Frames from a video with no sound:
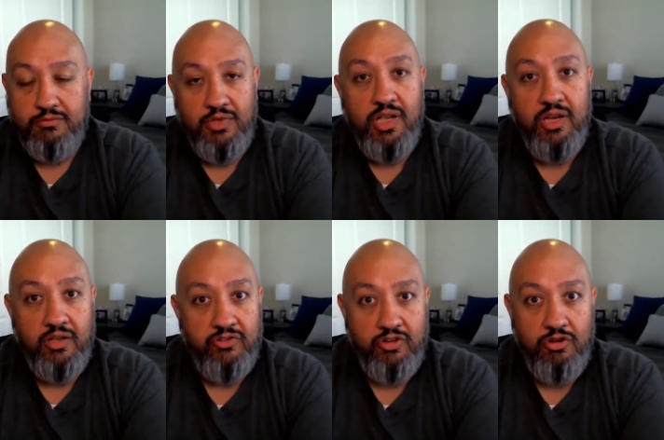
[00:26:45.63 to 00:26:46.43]

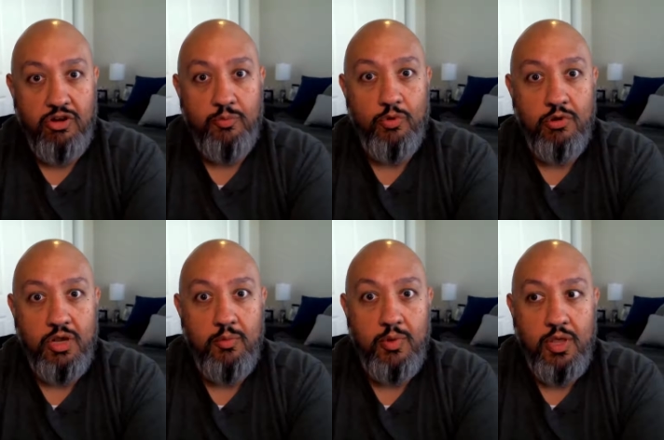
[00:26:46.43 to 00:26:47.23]
leading a security
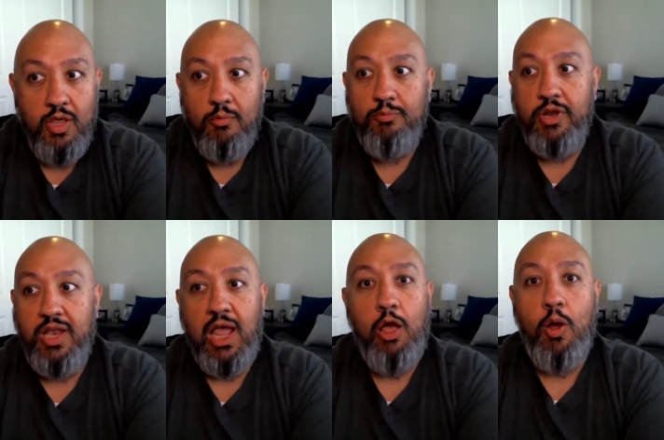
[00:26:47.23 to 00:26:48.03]
program. But
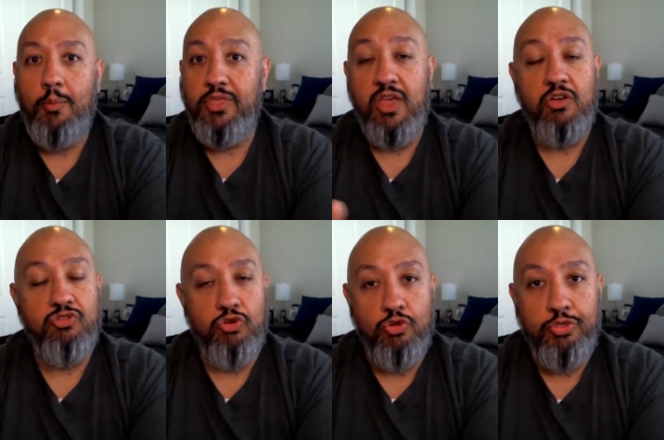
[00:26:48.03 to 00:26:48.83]
now I'm the
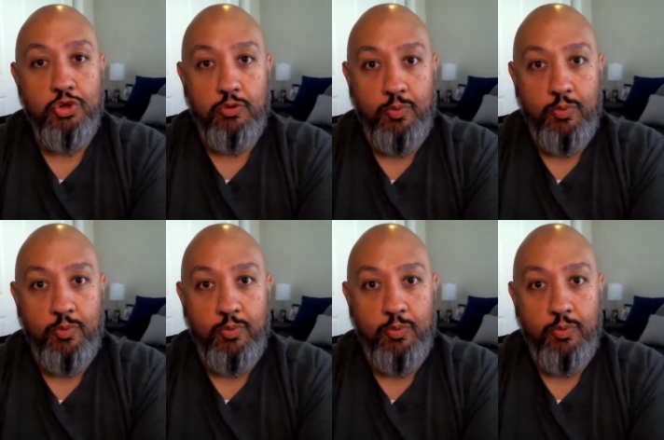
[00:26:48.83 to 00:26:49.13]
external third